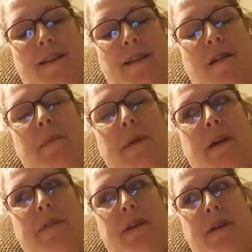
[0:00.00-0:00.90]
Oh my God,
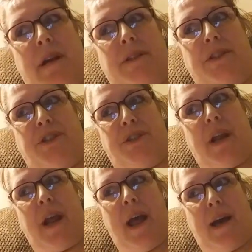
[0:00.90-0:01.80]
the canaries should
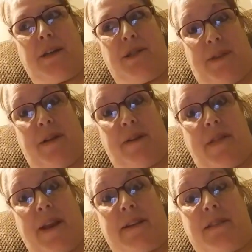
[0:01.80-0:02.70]
hatch within the
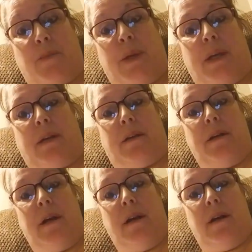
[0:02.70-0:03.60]
next week.
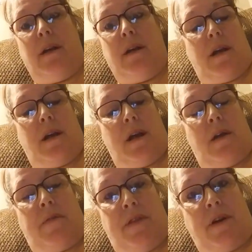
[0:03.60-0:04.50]

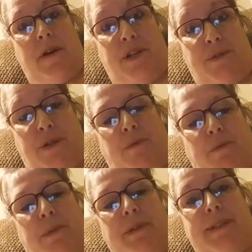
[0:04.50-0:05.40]
Everything on YouTube
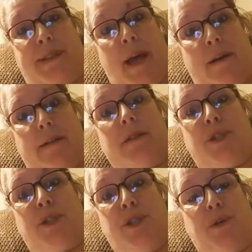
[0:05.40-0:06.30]
says
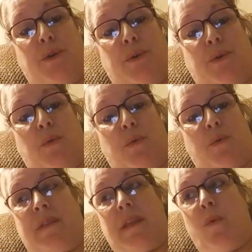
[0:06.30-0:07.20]

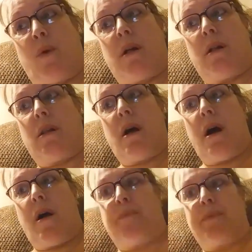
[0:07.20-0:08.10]
that they will
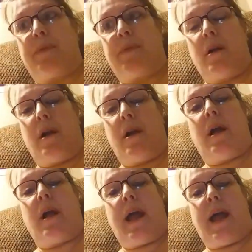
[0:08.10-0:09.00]

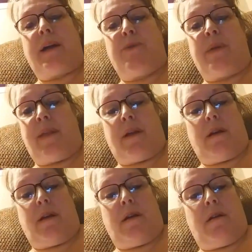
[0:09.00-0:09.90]
hatch within
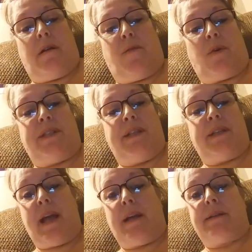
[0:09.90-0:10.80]
14
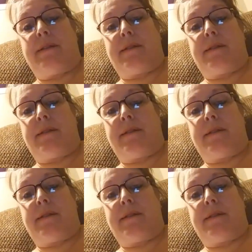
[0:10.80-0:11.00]
days.